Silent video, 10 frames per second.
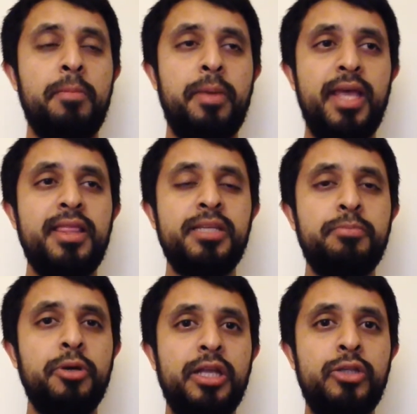But in this
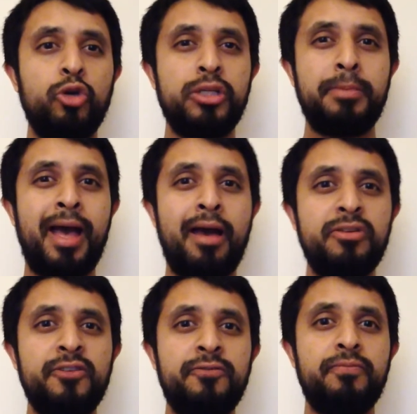book, he talks about how
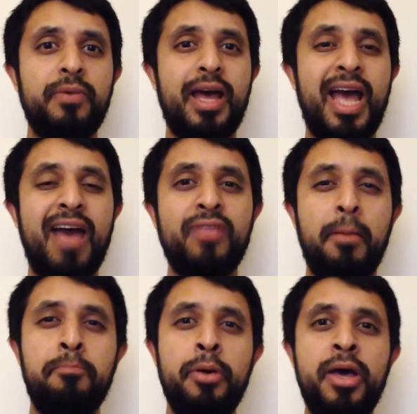to have
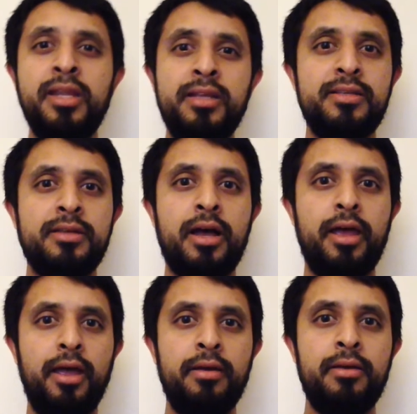that burning
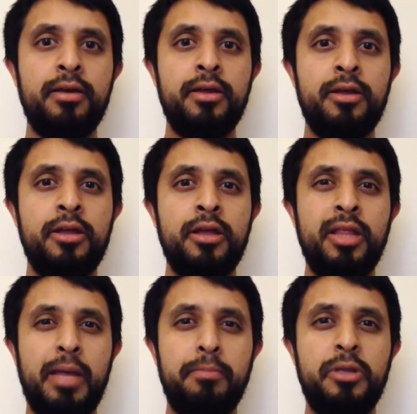desire,
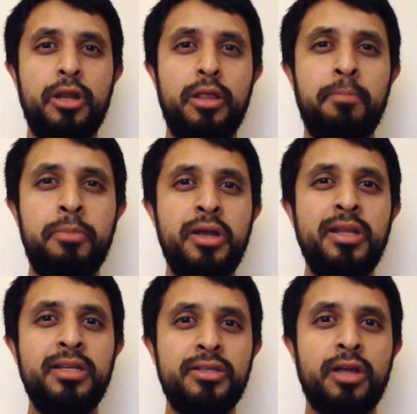that
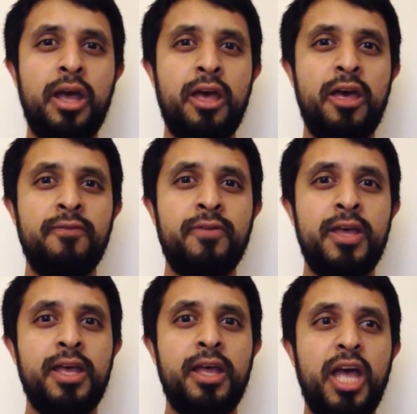burning desire of
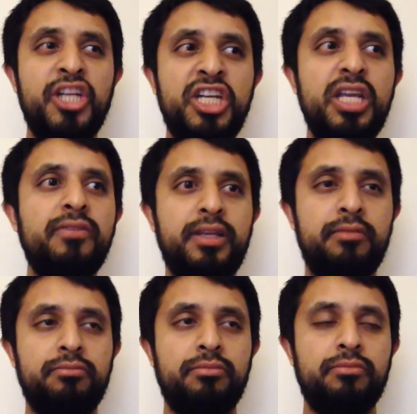
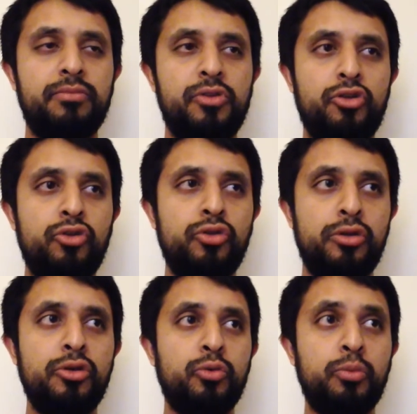achieving
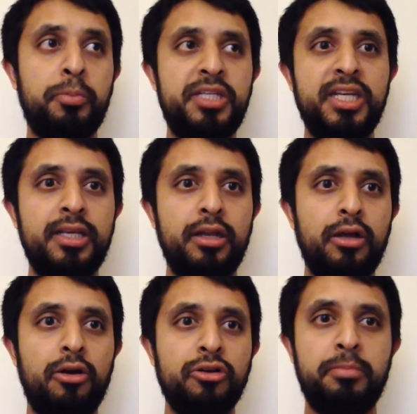your
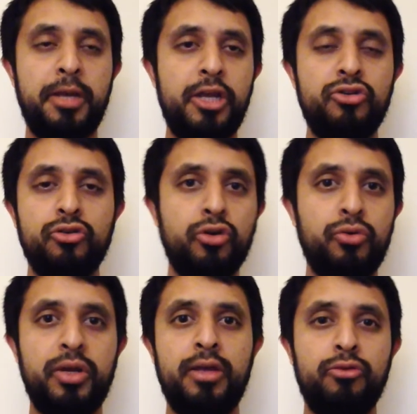particular occupation or
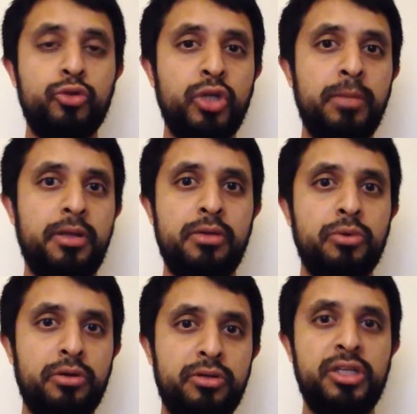career or dream that you
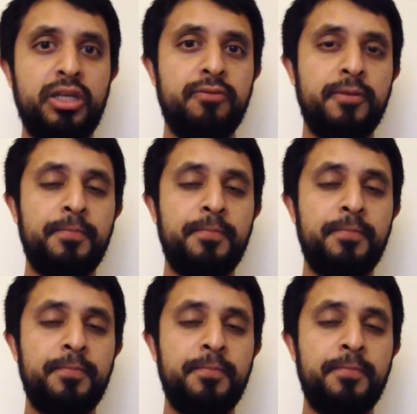want to achieve.